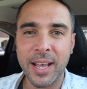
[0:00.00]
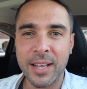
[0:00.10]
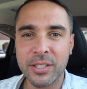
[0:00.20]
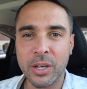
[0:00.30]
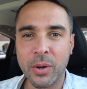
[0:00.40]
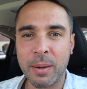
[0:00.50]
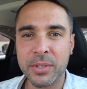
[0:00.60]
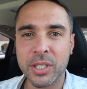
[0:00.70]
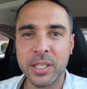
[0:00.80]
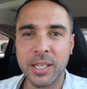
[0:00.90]
and so I'm
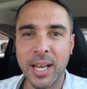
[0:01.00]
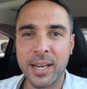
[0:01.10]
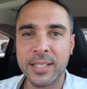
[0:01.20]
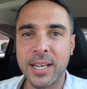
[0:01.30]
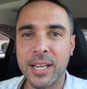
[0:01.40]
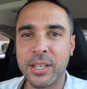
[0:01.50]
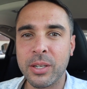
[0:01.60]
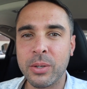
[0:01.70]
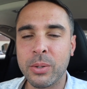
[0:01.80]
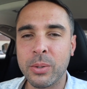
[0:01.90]
just gonna kinda take
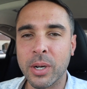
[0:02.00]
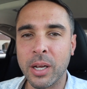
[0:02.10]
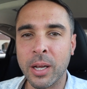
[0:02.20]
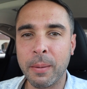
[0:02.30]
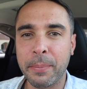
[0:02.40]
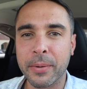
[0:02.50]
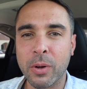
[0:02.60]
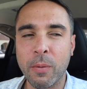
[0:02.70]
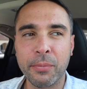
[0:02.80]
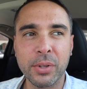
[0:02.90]
you up.
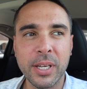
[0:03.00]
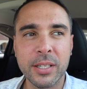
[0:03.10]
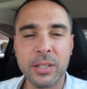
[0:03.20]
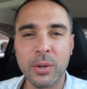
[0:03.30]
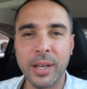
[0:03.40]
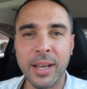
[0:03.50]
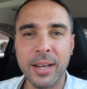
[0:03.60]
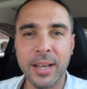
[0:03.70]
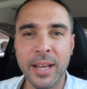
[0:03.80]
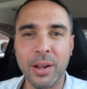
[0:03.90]
Hopefully it's
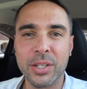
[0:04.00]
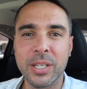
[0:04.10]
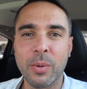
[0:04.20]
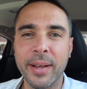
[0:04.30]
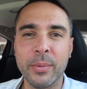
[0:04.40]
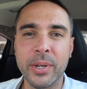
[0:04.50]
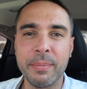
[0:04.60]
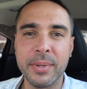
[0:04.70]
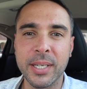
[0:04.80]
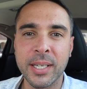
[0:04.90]
okay. I don't see why it
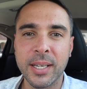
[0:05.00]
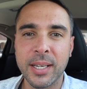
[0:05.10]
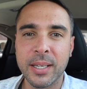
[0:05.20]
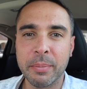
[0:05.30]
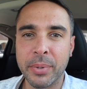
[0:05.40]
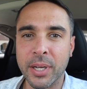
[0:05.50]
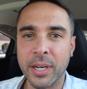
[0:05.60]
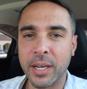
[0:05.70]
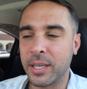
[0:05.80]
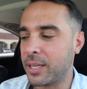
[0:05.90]
wouldn't be.
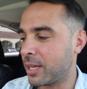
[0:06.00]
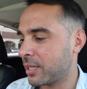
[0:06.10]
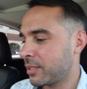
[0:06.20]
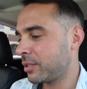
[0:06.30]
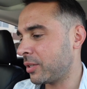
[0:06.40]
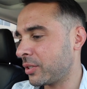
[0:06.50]
But yeah, so